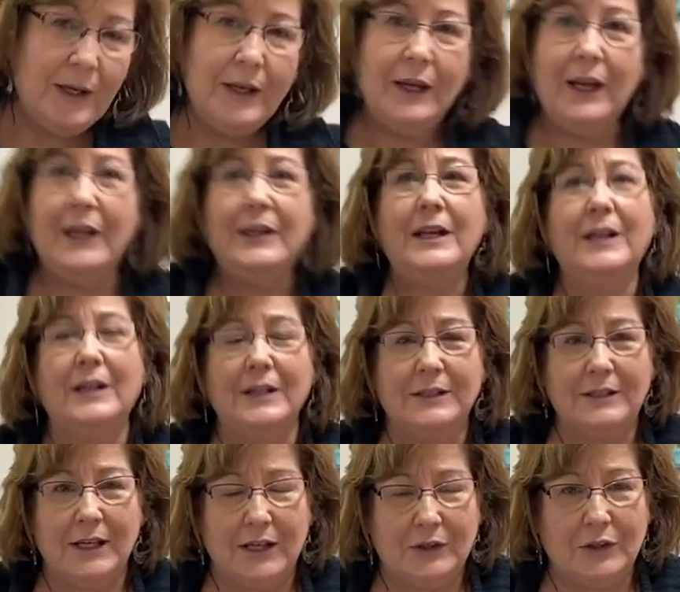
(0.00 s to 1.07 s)
Any
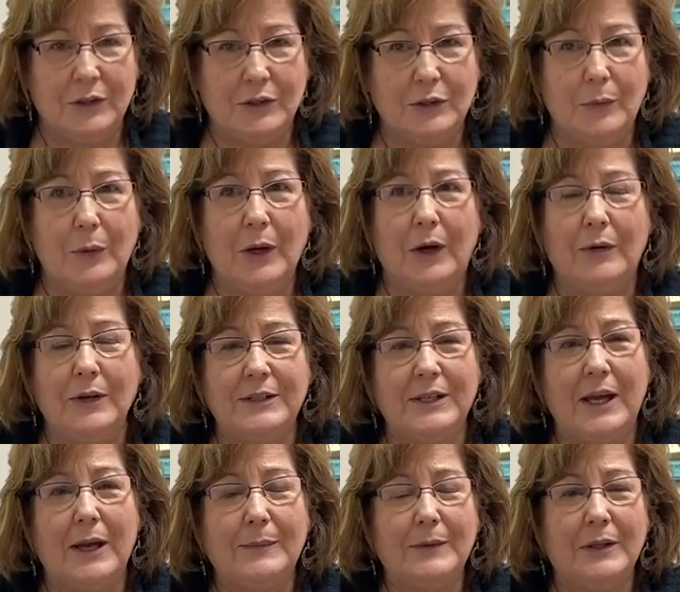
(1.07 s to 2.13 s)
concession. So we already
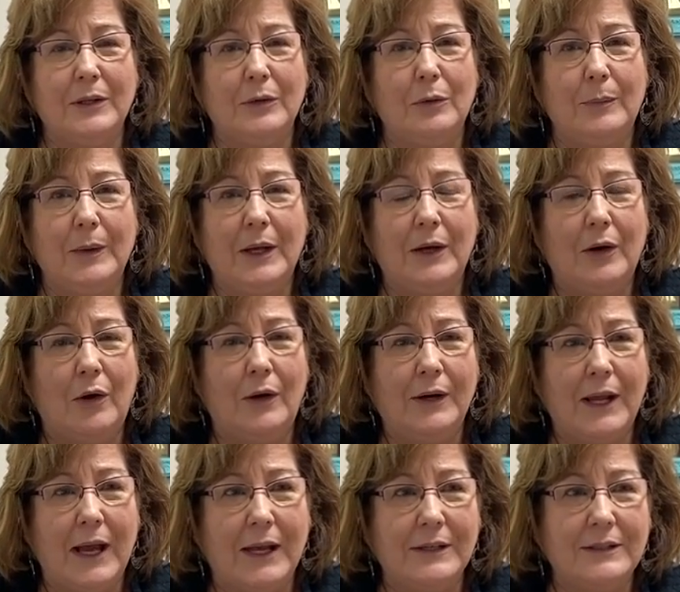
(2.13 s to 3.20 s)
tapped a little bit on
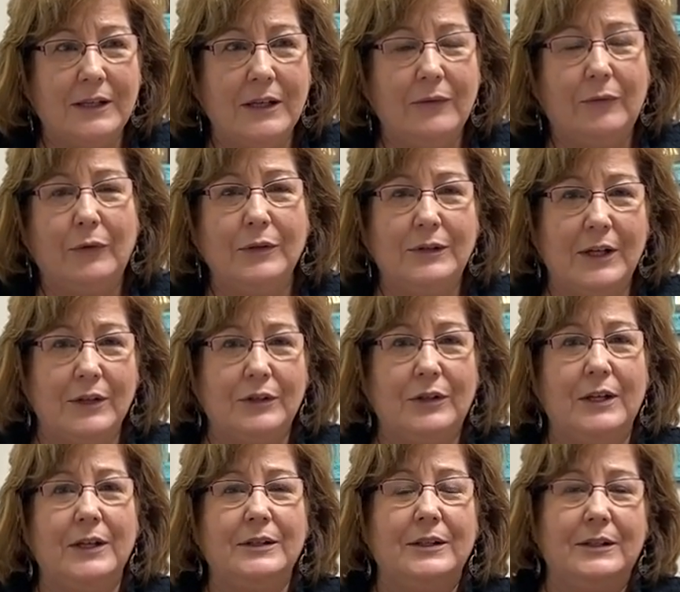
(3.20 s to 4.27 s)
asking for such
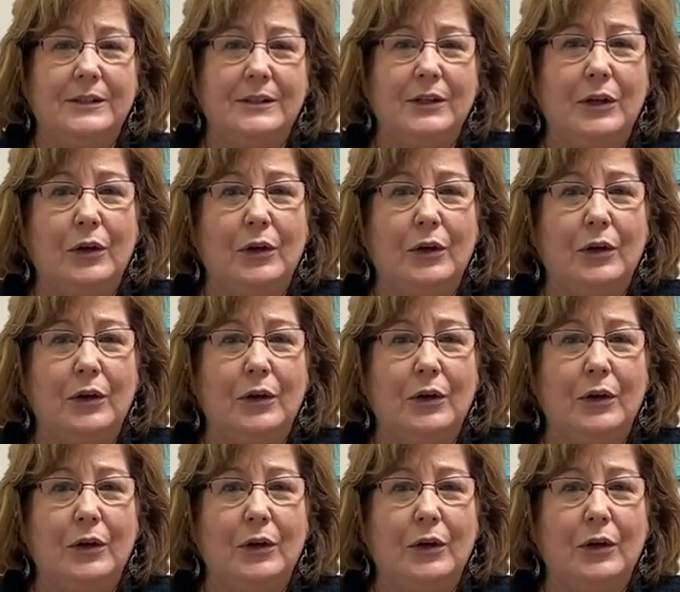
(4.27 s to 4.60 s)
things as,